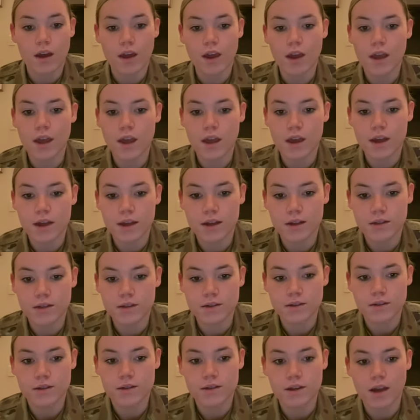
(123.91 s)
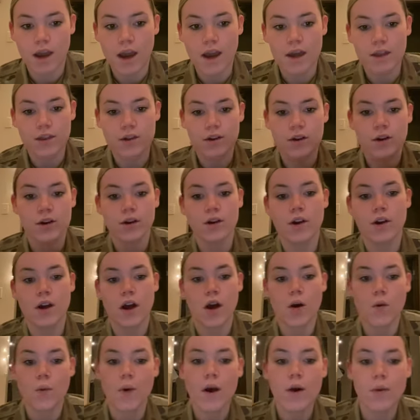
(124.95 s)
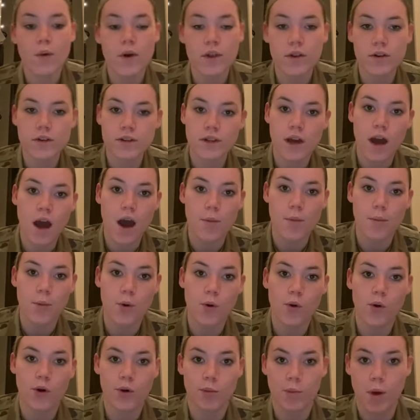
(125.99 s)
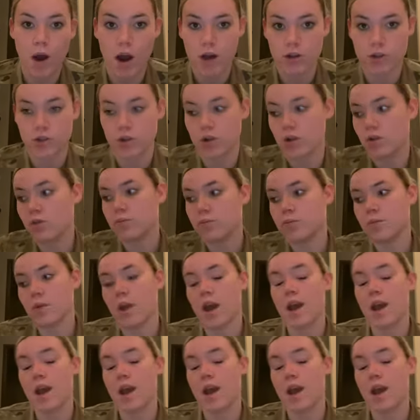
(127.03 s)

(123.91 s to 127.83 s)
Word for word: And either a wet weather top or poncho.